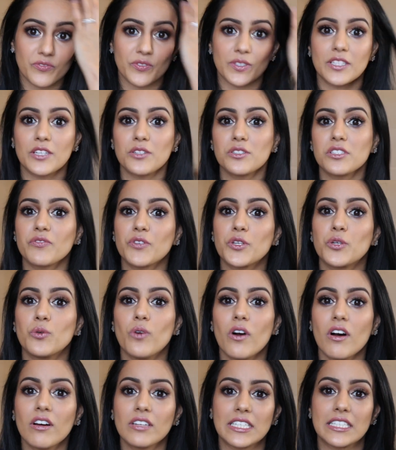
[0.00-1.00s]
For those of you
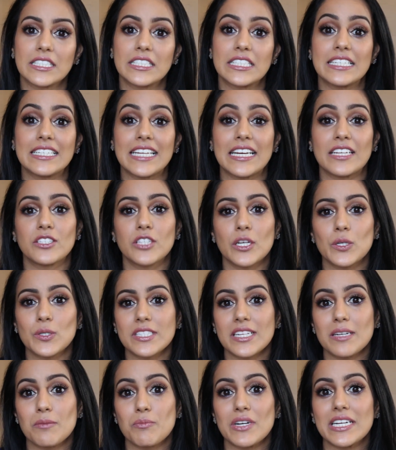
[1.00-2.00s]
who aren't Indian and
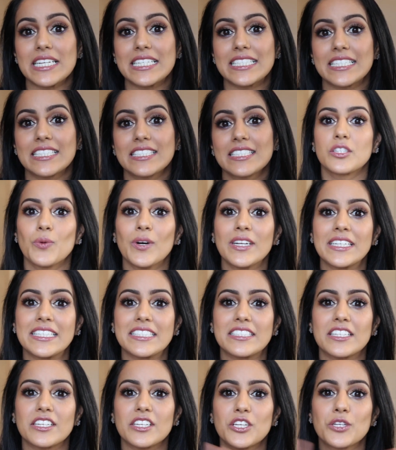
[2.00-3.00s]
don't celebrate it, Diwali
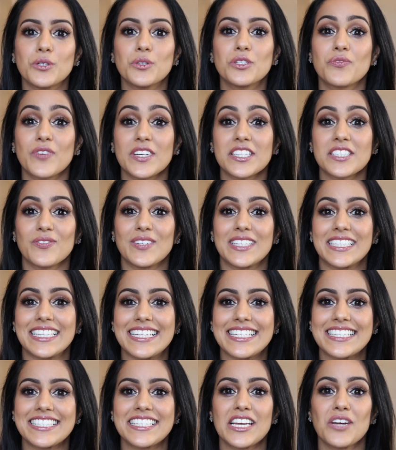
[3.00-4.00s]
is a huge festival in
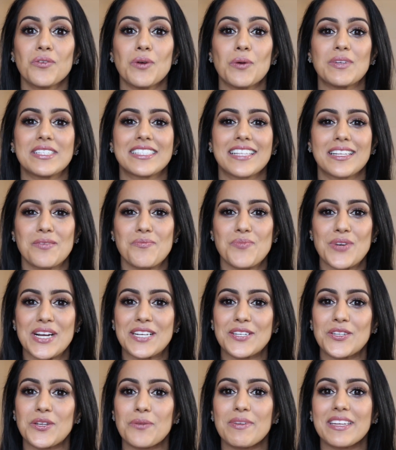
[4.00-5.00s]
India where we
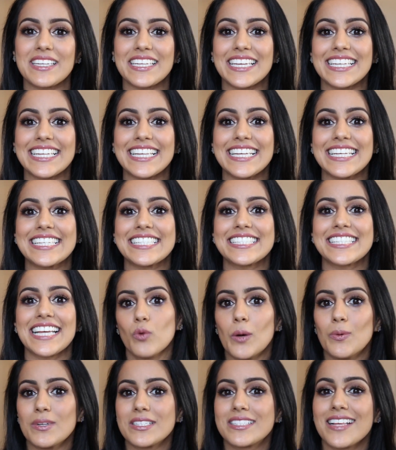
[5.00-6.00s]
celebrate new beginnings,
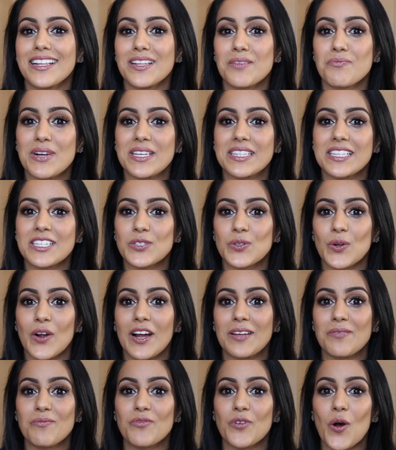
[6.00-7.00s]
where we celebrate the
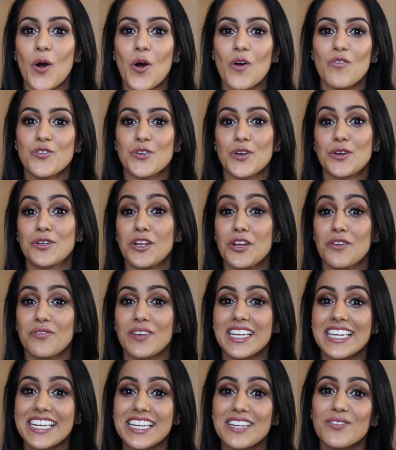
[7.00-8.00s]
triumph of good
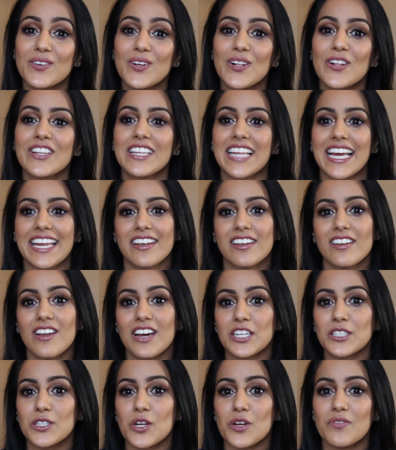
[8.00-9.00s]
over evil and
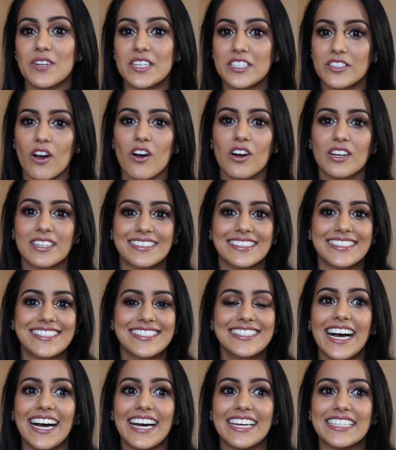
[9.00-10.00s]
light over
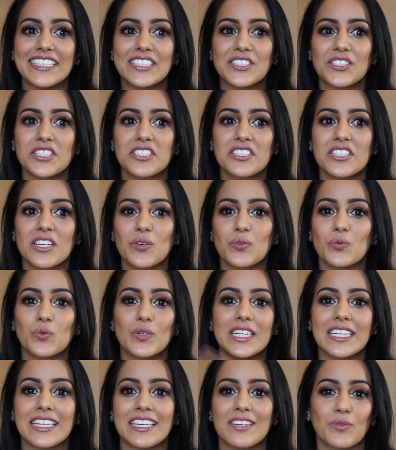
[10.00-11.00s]
darkness, and it's just a
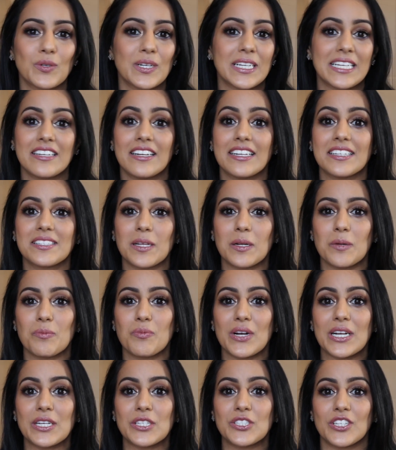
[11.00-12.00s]
really nice
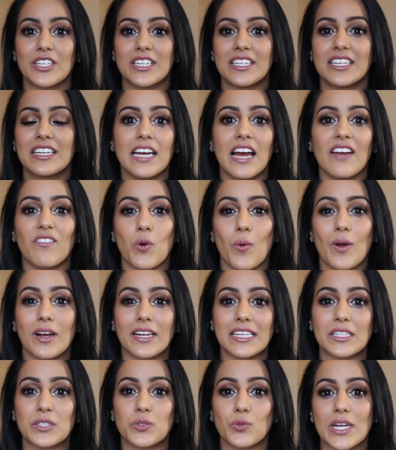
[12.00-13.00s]
celebration. Everyone
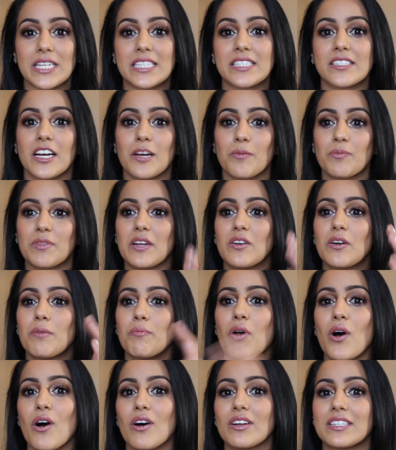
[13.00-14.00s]
gets dressed up, there are
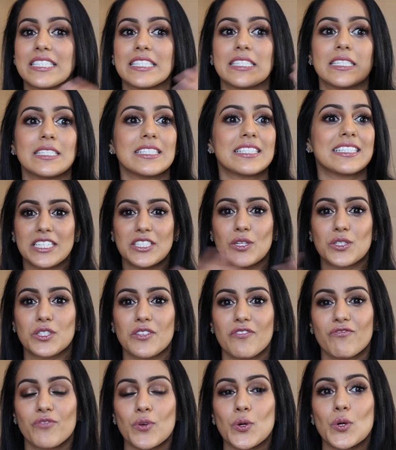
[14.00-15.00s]
parties, there's lots
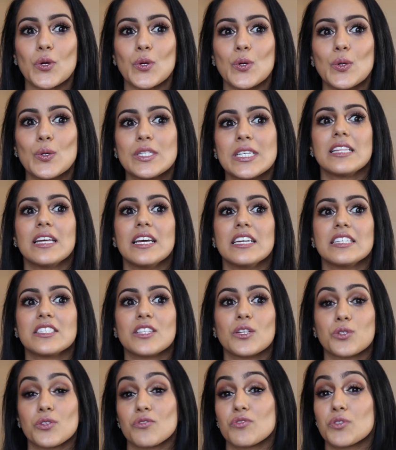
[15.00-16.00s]
of food,
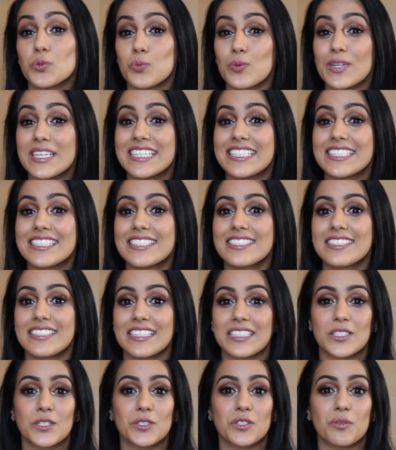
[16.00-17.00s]
there's loads of sweets,
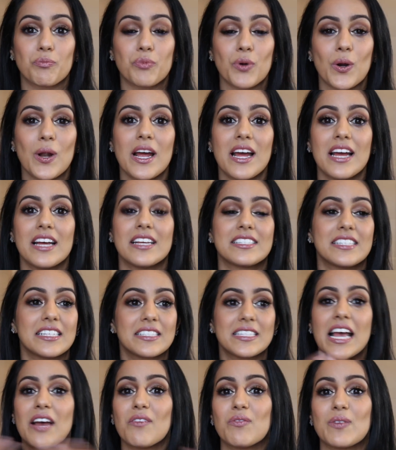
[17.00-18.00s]
there's loads of prayers,
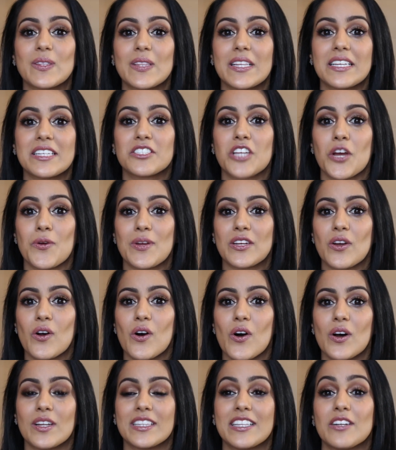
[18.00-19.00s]
there's everything going
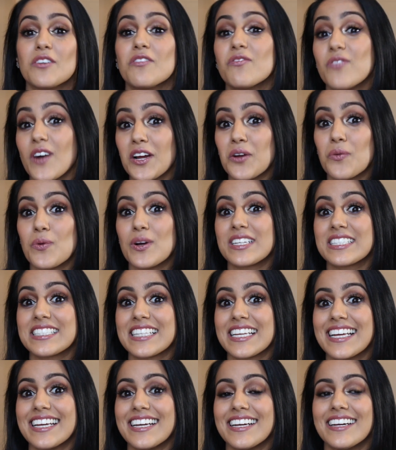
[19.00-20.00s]
on, there are fireworks
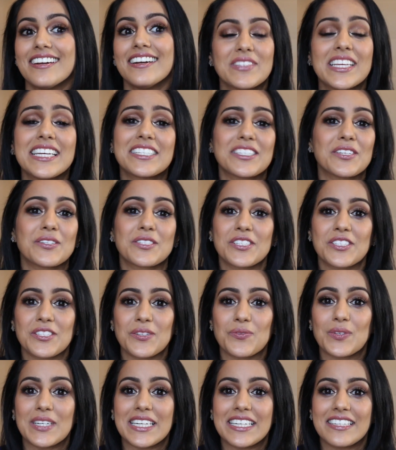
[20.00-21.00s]
here. Yeah, so it's just
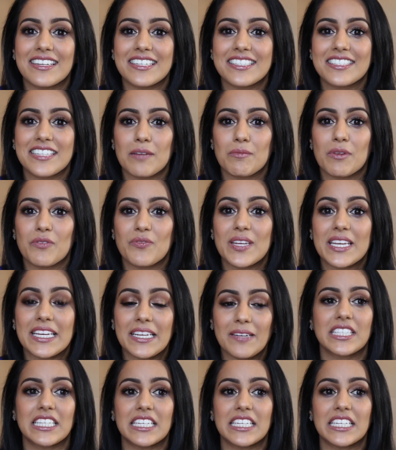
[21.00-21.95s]
a really nice time of year.